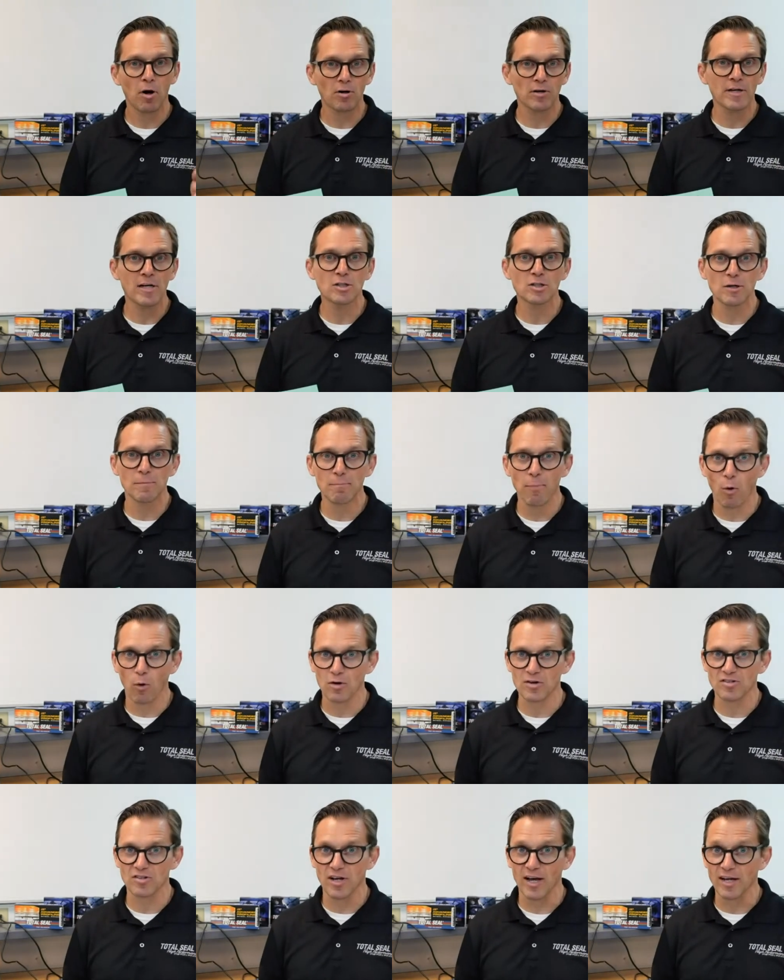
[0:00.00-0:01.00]
per inch of
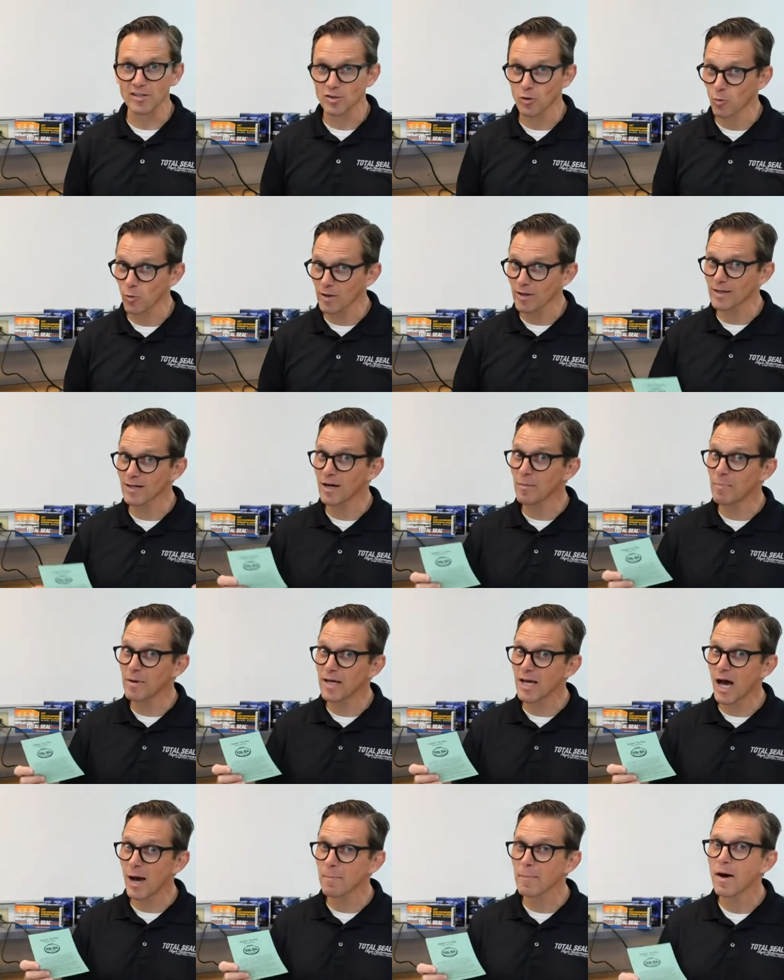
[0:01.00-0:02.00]
bore size. So we're going
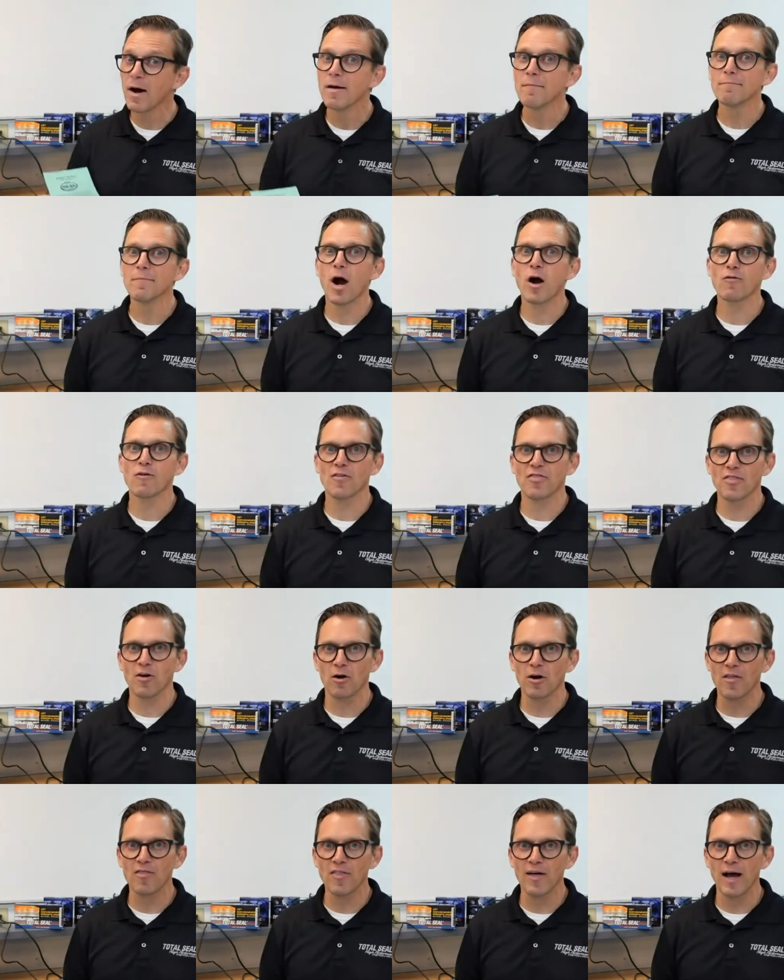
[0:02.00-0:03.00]
to be up over
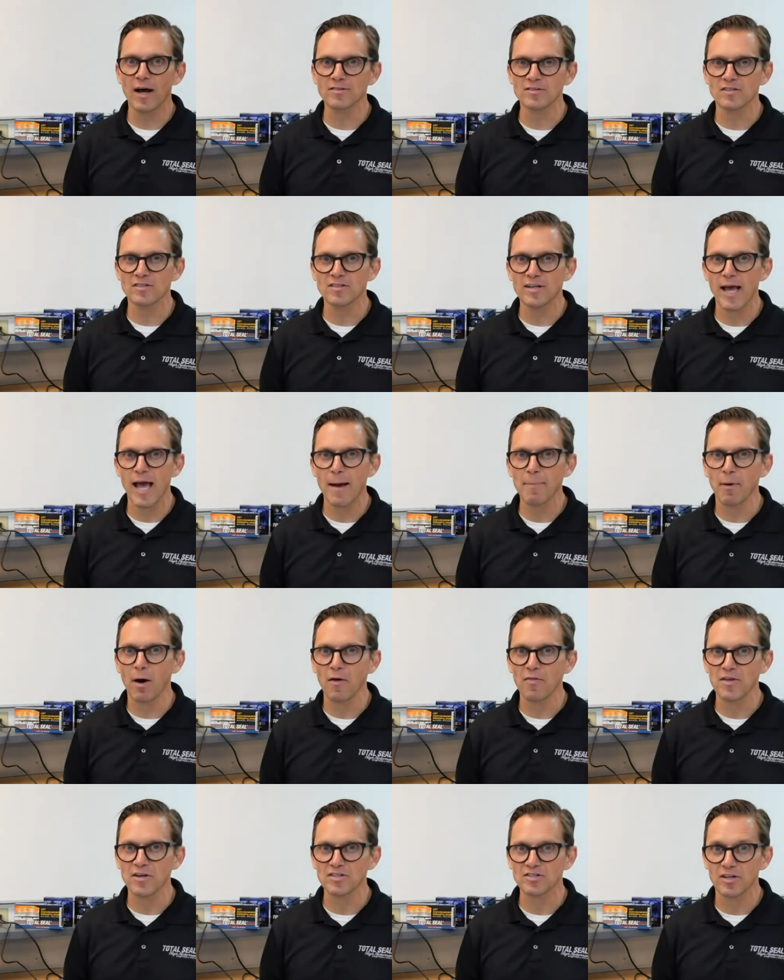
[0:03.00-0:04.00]
30 thousandths
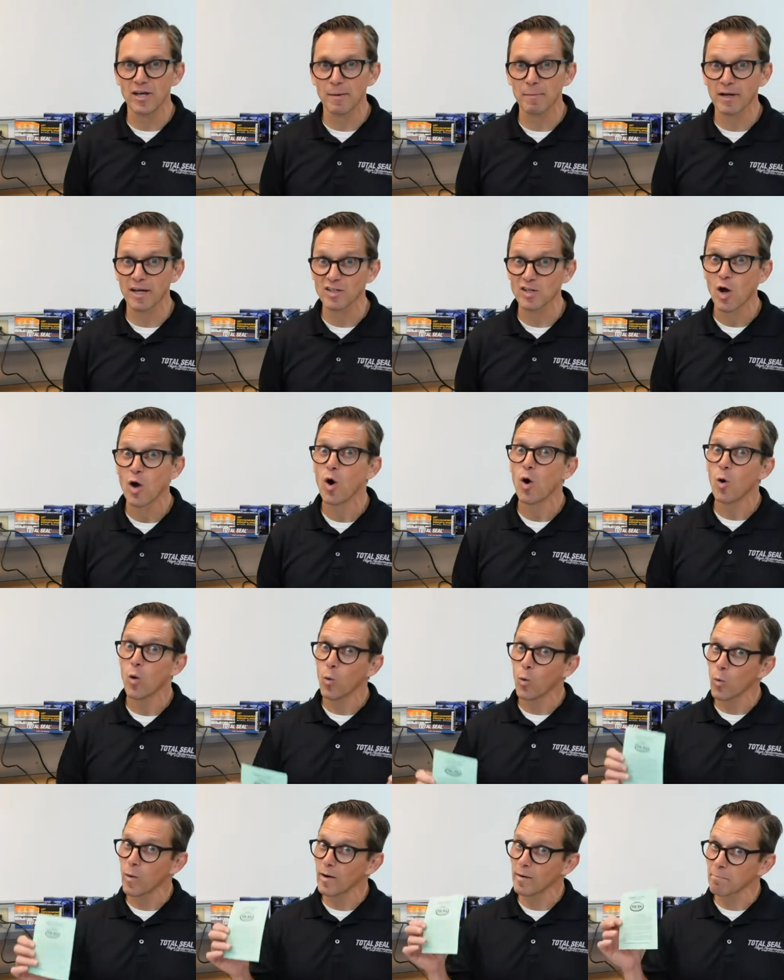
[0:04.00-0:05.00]
gap on this thing because
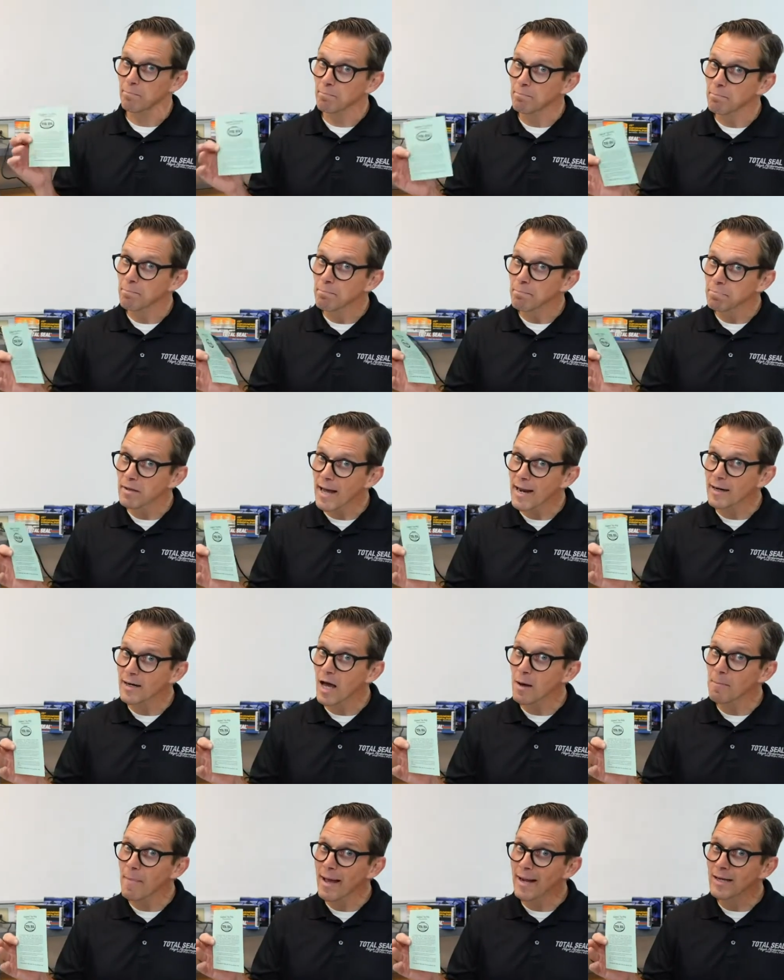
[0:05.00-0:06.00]
we're
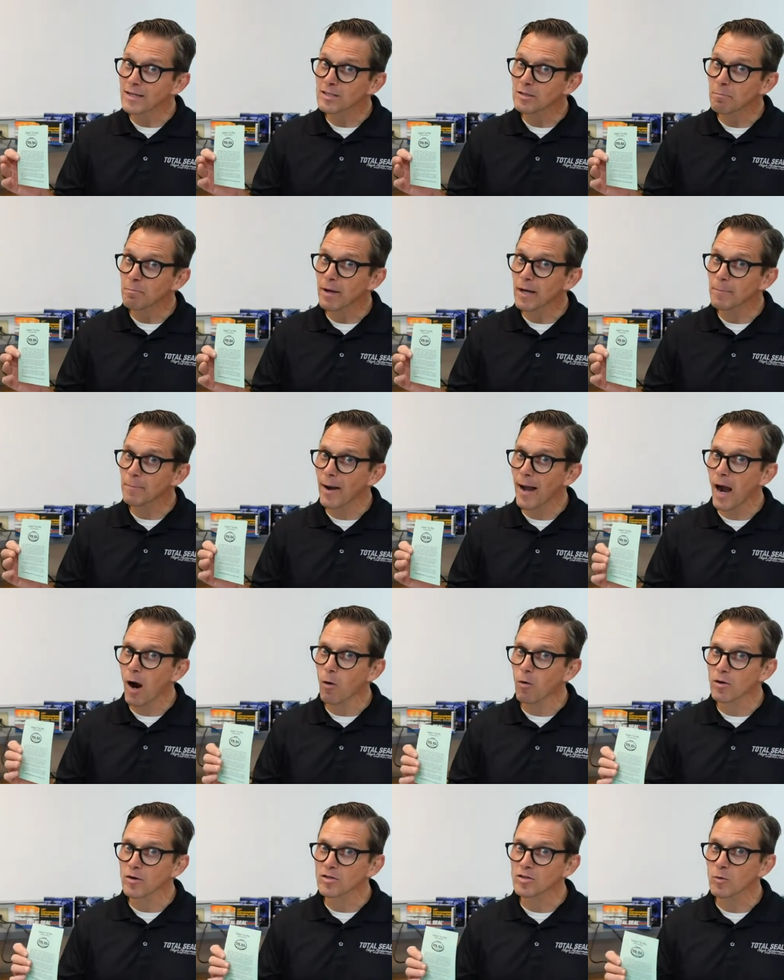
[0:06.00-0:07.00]
planning on making some big
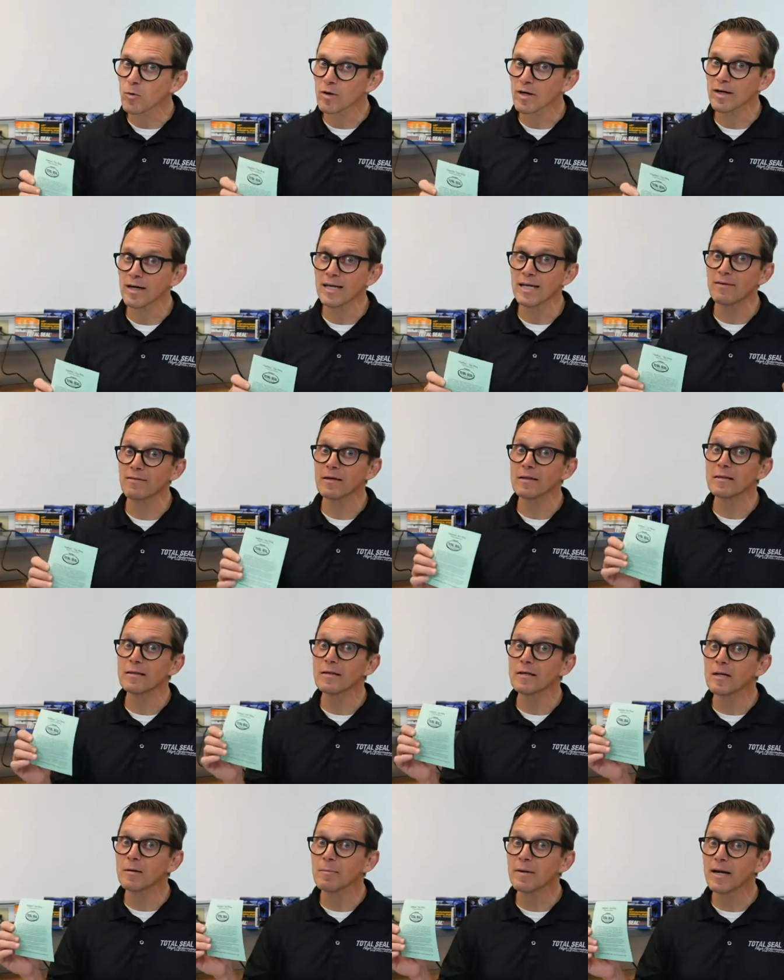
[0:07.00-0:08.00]
power. So we're going to give it a
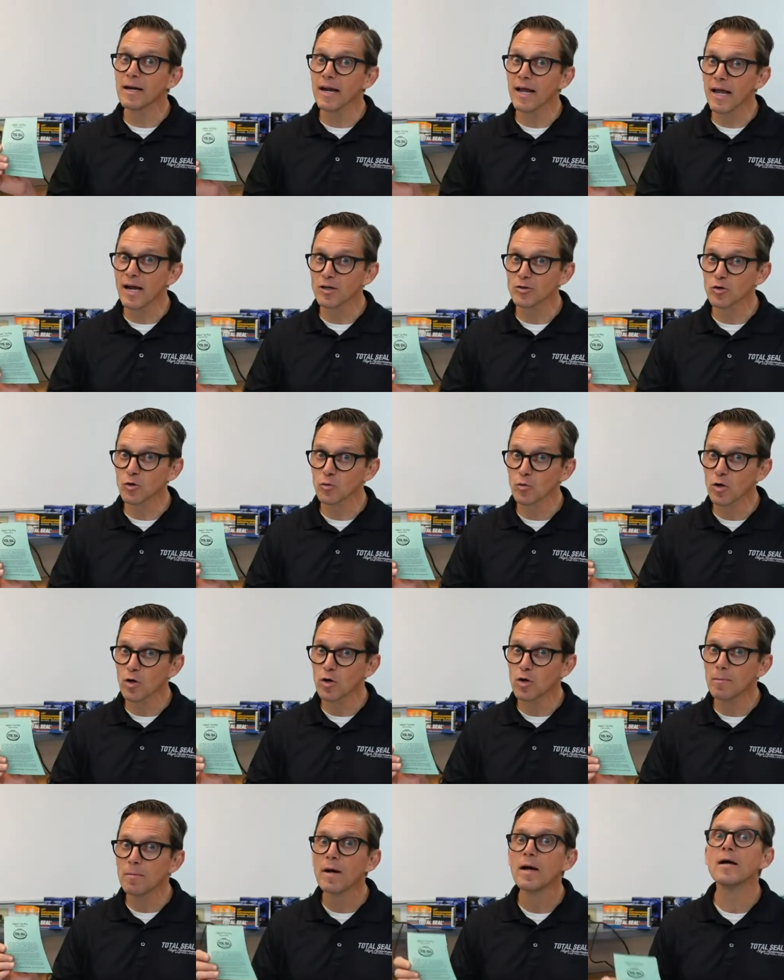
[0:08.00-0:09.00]
little bit extra
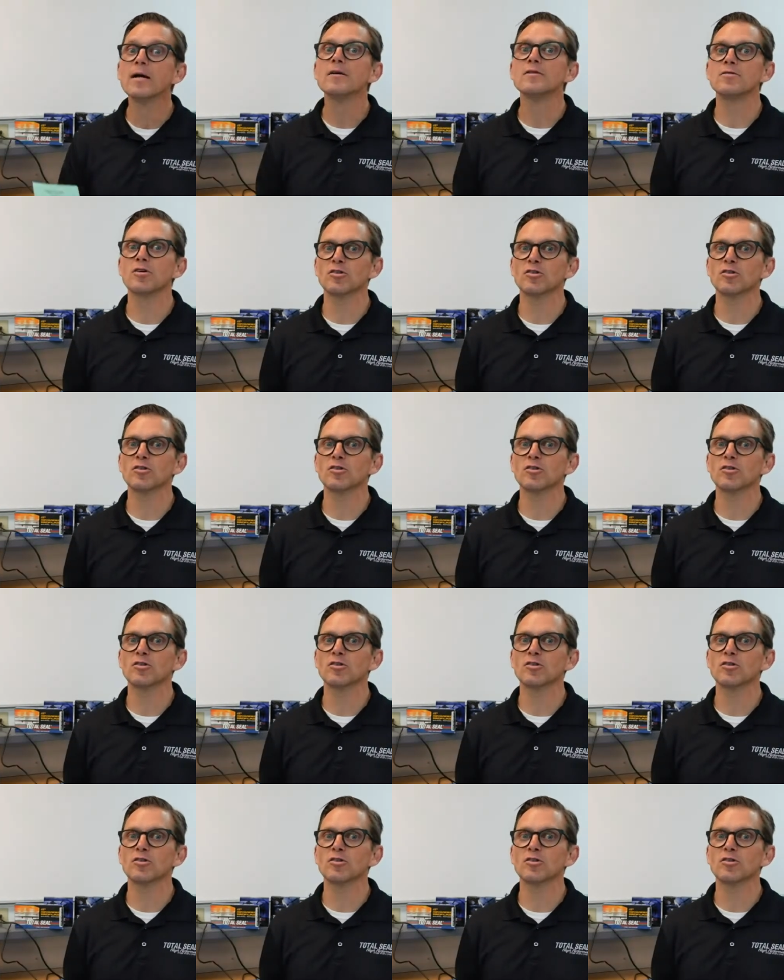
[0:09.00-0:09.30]
room